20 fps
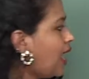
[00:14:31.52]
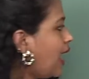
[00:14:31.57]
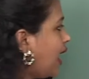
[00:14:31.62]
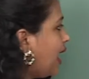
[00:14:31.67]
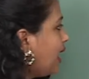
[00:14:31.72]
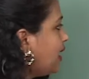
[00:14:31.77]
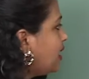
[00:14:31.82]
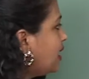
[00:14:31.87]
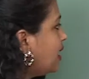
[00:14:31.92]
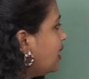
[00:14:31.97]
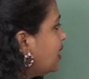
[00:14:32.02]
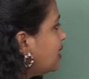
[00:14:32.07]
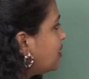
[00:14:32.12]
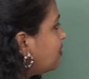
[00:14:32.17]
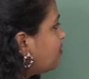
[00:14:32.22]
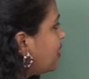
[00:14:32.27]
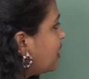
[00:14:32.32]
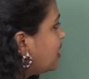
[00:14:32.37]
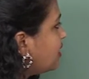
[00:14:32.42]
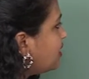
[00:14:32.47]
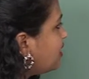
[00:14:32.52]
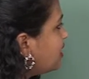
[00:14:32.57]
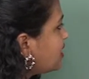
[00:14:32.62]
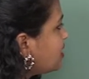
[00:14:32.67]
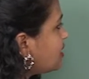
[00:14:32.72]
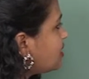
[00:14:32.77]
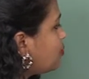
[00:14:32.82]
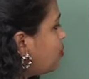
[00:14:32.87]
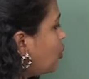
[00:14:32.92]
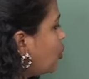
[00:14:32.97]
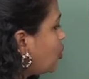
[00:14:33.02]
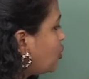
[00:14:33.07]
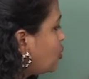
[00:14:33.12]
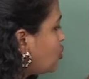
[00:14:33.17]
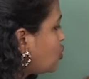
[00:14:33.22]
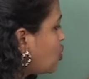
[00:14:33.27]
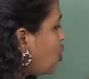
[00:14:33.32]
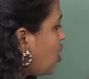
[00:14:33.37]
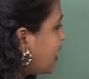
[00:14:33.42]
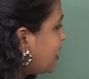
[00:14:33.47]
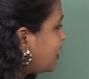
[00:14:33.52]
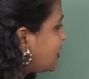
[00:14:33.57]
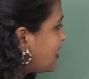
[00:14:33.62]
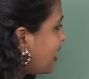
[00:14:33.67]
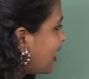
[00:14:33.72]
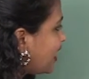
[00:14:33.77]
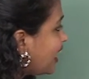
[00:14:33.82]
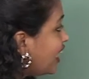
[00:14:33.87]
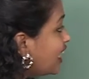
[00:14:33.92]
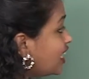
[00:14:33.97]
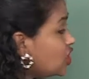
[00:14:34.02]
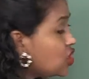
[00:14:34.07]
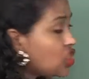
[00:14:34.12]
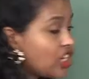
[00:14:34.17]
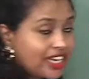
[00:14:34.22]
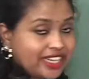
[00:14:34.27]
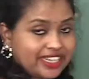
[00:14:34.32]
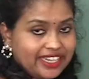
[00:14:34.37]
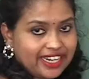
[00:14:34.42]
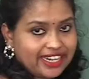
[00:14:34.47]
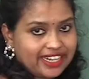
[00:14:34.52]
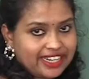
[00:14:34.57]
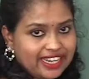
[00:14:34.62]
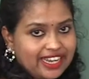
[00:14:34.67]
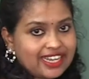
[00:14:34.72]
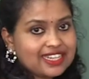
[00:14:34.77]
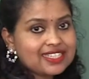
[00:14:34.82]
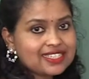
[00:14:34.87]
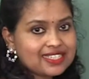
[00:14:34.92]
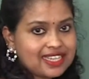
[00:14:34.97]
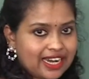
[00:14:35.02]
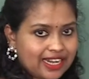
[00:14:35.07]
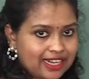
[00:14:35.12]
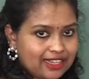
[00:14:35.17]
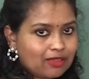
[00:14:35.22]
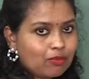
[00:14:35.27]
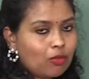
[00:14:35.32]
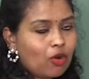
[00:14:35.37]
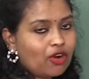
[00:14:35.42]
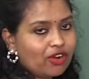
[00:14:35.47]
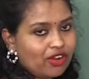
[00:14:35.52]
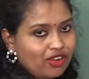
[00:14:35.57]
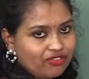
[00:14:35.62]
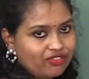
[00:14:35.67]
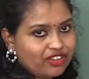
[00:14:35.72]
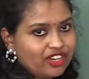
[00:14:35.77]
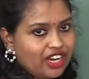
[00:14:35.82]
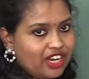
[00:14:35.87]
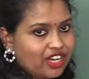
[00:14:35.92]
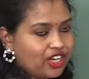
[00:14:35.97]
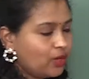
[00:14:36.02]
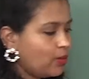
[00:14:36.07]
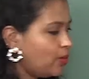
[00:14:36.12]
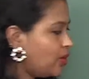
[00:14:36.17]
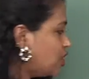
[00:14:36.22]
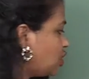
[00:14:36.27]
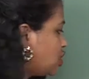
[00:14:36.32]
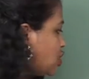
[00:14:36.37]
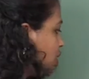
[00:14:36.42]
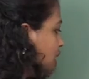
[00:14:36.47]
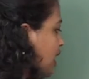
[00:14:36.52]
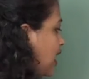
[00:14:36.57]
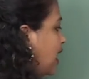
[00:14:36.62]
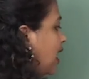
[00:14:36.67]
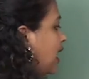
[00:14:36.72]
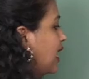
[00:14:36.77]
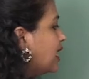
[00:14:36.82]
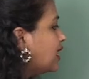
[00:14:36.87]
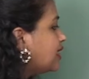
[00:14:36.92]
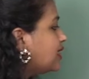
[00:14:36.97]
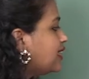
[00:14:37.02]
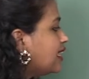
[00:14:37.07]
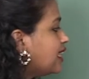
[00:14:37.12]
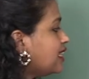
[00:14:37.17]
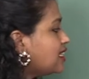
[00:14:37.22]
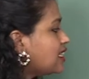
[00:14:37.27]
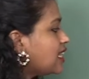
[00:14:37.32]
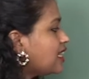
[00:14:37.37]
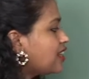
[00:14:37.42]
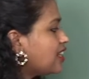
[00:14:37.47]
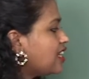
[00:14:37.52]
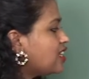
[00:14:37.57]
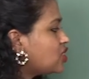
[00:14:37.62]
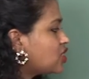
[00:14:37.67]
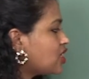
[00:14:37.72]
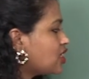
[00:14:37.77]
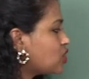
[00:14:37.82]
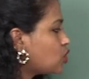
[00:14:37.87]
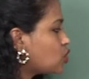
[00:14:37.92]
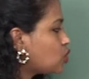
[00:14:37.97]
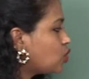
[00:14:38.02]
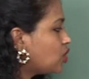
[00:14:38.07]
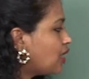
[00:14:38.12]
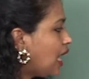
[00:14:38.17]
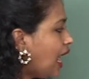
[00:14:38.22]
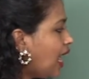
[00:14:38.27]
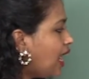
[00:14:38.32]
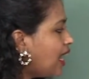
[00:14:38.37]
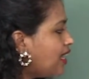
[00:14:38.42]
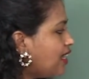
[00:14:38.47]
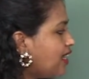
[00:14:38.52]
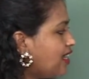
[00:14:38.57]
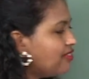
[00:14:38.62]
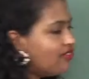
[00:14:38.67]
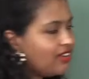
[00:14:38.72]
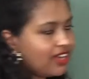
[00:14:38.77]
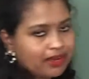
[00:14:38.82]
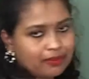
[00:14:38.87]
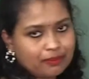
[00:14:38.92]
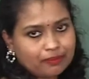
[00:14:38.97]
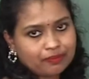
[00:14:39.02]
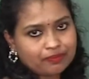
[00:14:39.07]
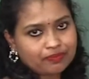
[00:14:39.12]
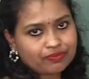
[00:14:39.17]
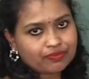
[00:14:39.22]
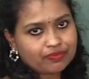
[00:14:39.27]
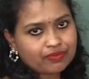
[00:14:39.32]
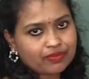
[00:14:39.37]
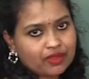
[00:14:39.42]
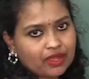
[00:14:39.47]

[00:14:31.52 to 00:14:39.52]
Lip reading: And when these sporozoites are injected inside the body of an individual, it reaches to the liver.